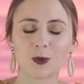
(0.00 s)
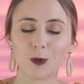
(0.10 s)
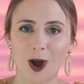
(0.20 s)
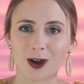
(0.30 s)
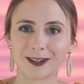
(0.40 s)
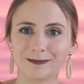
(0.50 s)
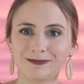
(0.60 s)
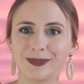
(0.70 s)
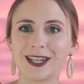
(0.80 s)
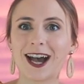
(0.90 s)
Wrong.
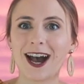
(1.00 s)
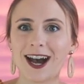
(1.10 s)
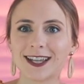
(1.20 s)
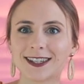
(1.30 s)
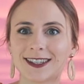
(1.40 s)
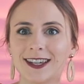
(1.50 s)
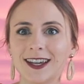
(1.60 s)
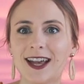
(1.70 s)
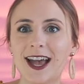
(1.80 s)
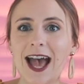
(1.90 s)
Because
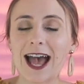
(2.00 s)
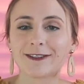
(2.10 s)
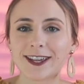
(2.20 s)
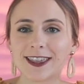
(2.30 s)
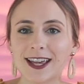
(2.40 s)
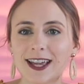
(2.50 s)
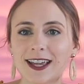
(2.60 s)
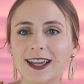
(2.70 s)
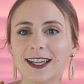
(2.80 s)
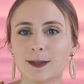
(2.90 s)

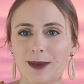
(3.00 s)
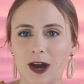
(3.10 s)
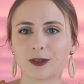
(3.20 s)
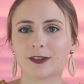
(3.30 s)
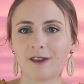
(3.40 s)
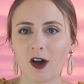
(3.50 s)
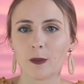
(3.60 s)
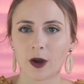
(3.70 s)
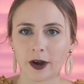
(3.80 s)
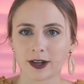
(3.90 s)
everything is about to fall
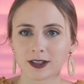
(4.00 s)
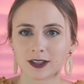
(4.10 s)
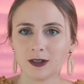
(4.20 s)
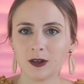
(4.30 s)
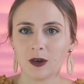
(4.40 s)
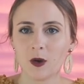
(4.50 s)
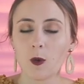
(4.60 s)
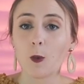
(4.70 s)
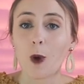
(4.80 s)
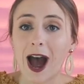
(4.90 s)
apart.
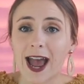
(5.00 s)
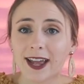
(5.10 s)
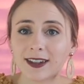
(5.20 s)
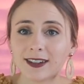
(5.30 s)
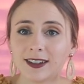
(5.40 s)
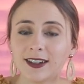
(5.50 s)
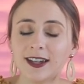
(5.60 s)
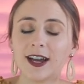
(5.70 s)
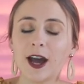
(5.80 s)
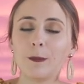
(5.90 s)
Why?
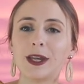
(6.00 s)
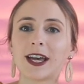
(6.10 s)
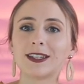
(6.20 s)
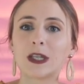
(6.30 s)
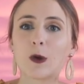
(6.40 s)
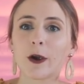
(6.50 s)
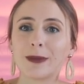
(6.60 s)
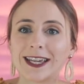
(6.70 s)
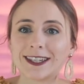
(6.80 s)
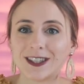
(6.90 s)
Because you are
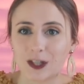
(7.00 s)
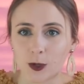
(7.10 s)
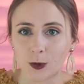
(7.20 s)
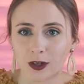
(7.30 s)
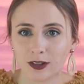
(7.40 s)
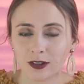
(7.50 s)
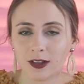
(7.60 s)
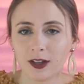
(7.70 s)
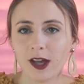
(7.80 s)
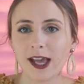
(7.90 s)
being sued.
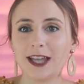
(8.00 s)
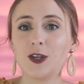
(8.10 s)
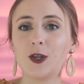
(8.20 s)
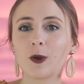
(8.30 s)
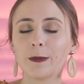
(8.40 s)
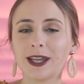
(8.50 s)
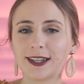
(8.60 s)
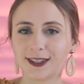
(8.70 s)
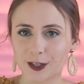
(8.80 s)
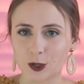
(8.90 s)
And you are being
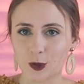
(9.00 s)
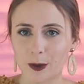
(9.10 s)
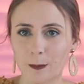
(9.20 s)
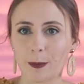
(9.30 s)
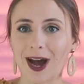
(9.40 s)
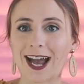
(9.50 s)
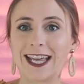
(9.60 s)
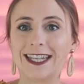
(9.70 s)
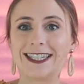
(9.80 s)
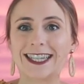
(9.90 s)
sued
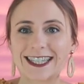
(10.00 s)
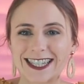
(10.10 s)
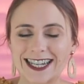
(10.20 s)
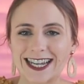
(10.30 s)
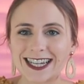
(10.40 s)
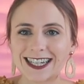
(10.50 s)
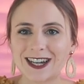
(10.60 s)
by Disney.